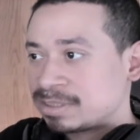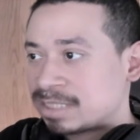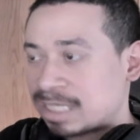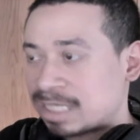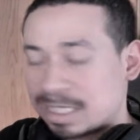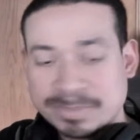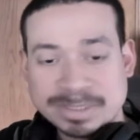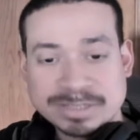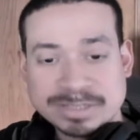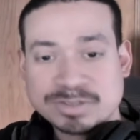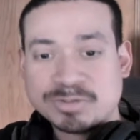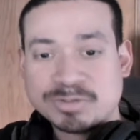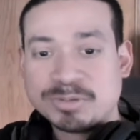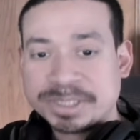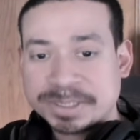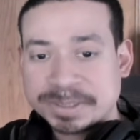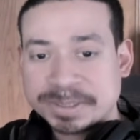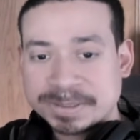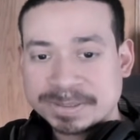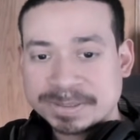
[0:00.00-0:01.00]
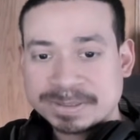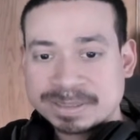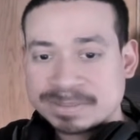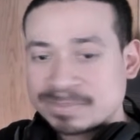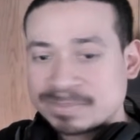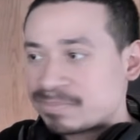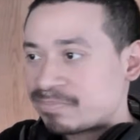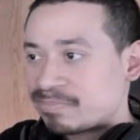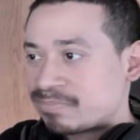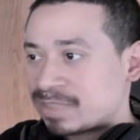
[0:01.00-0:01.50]
I'm on Twitter.
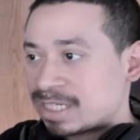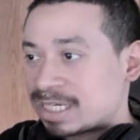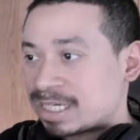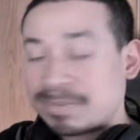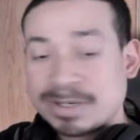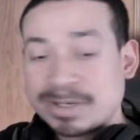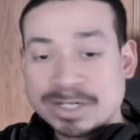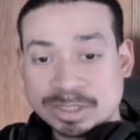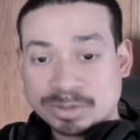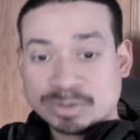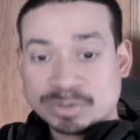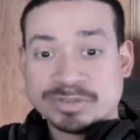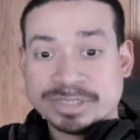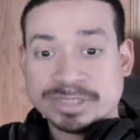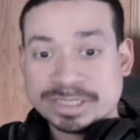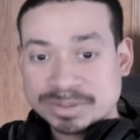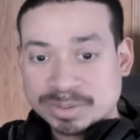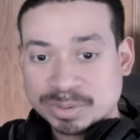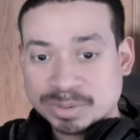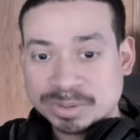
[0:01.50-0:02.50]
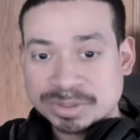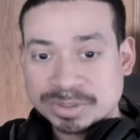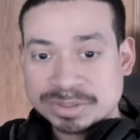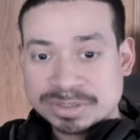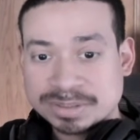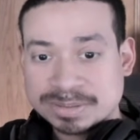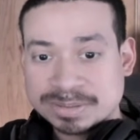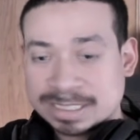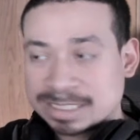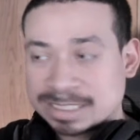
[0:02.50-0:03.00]
I'm on other
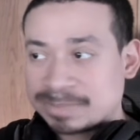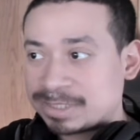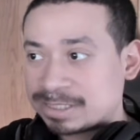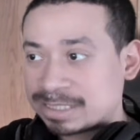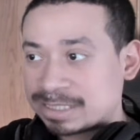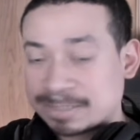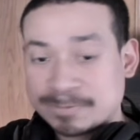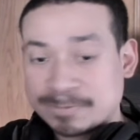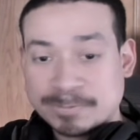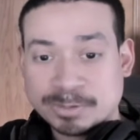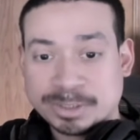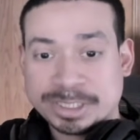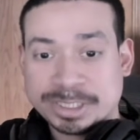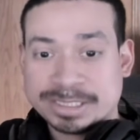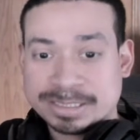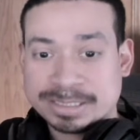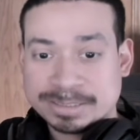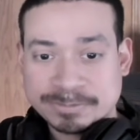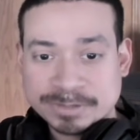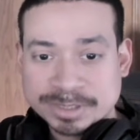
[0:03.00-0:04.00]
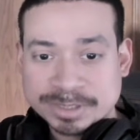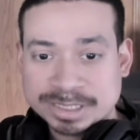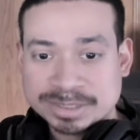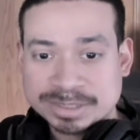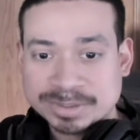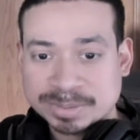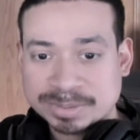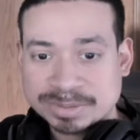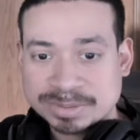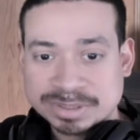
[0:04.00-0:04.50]
Discords. Like I'm on like 40 different
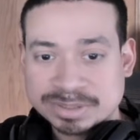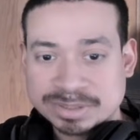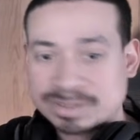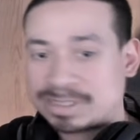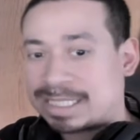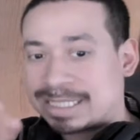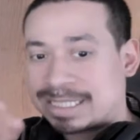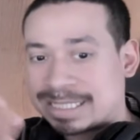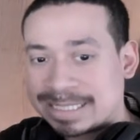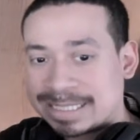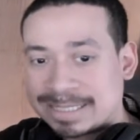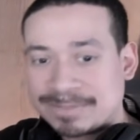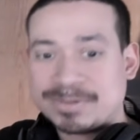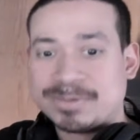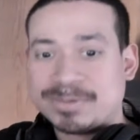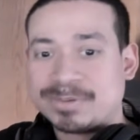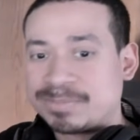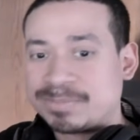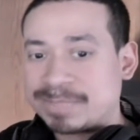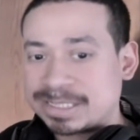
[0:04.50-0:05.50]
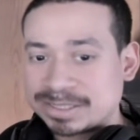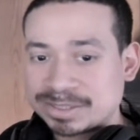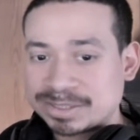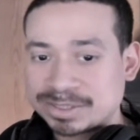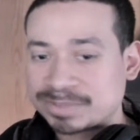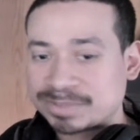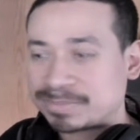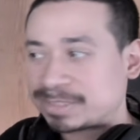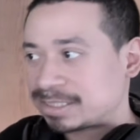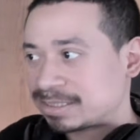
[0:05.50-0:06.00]
Discords. So I had everyone
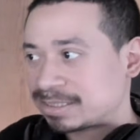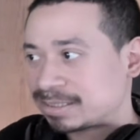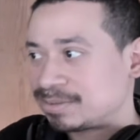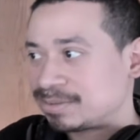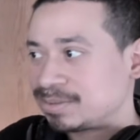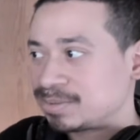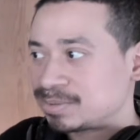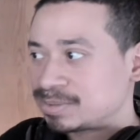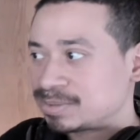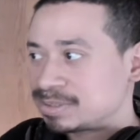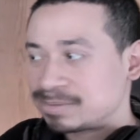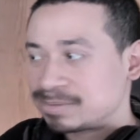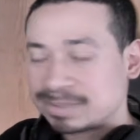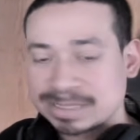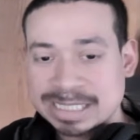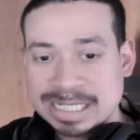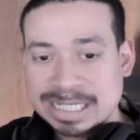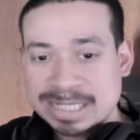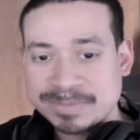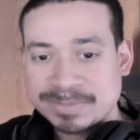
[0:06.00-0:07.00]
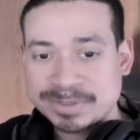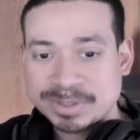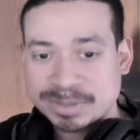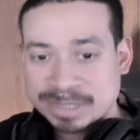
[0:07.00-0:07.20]
messaging me like, oh, yo, what happened?